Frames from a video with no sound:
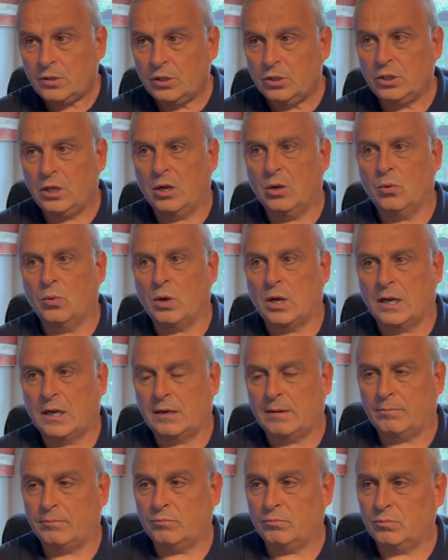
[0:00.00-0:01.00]

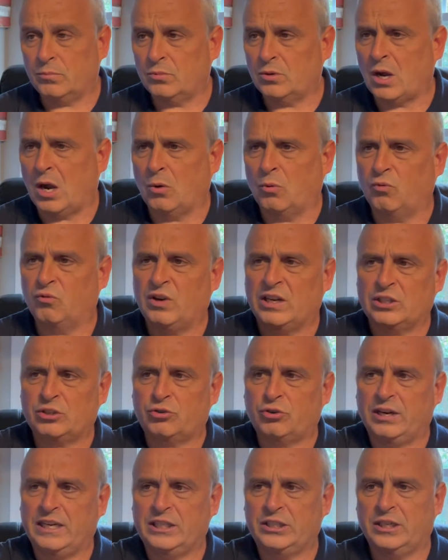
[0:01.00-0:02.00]
So,
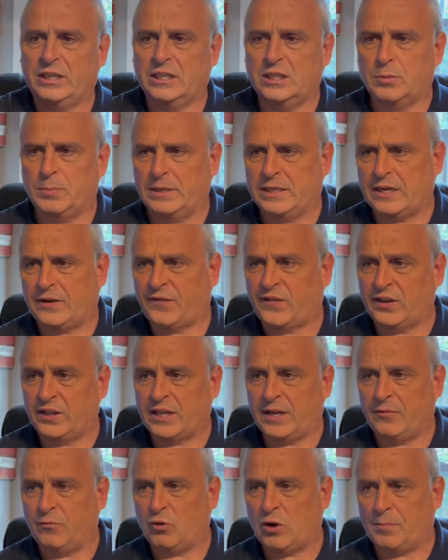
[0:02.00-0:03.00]
restoration is a little bit different
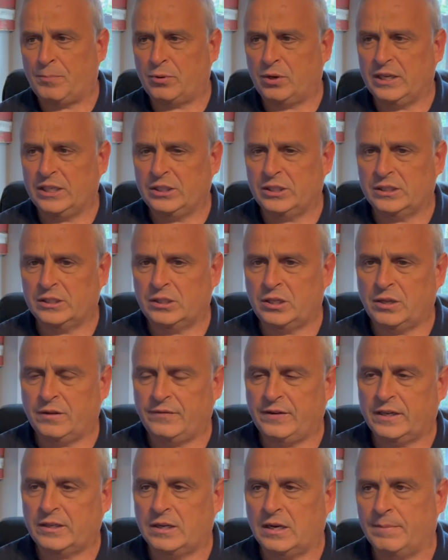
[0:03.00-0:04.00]
than reparations to the
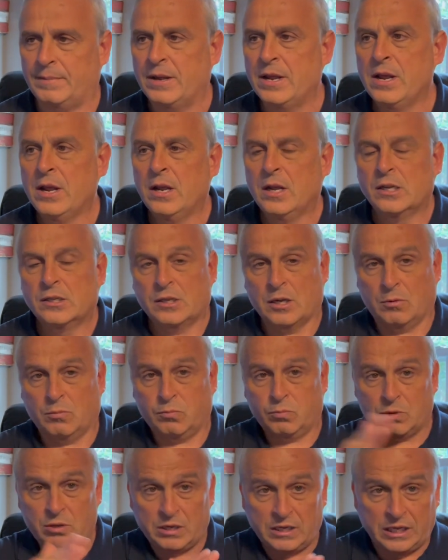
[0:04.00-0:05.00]
victim.
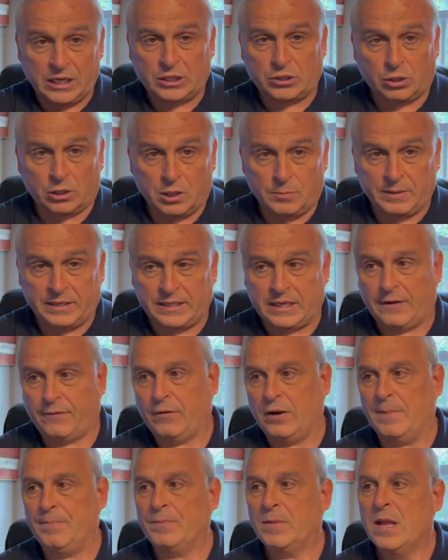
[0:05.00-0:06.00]
So these are a little bit
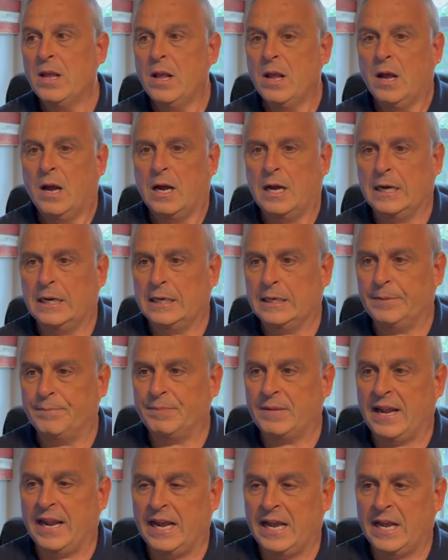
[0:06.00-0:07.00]
different.
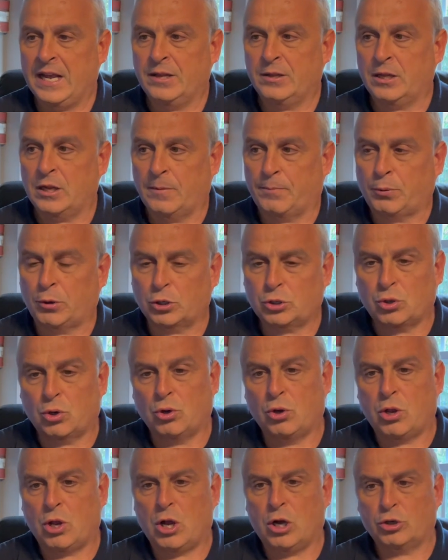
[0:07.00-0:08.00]
And the personal
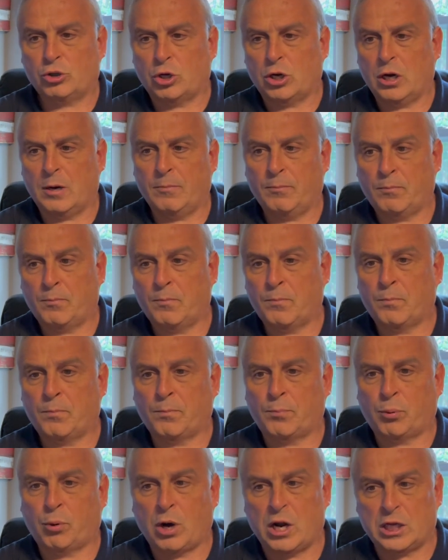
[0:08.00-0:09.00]
long-term
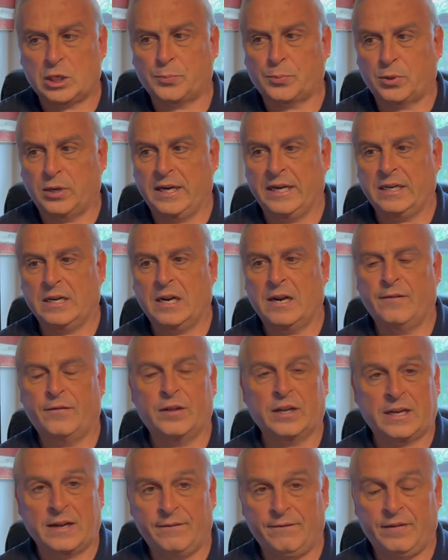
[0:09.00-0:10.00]
prospering of
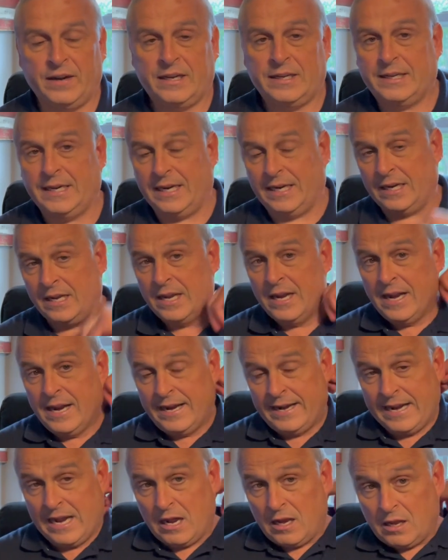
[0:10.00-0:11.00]
the convicted.
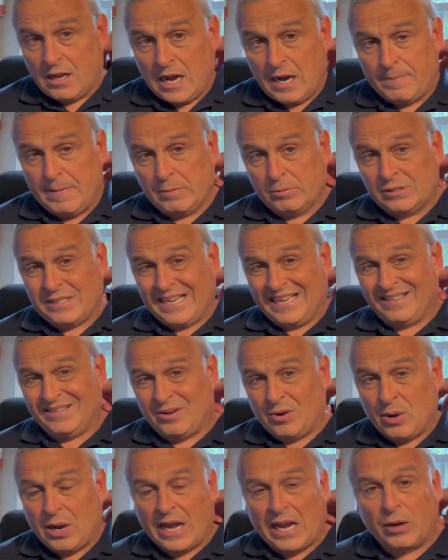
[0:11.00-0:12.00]
Now, a lot of people's like,
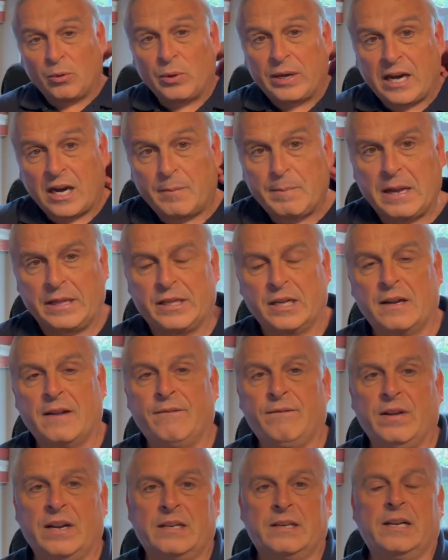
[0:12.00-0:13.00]
oh, I don't care about the
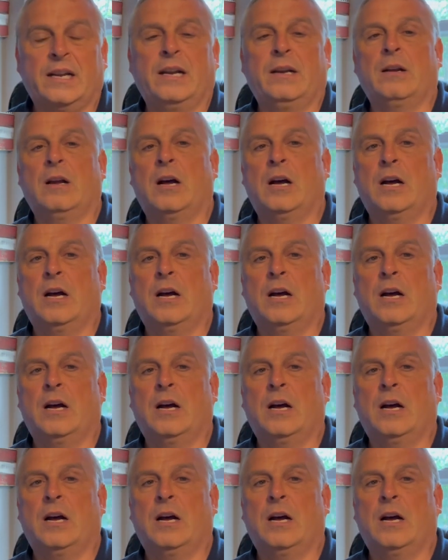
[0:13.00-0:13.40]
convicted.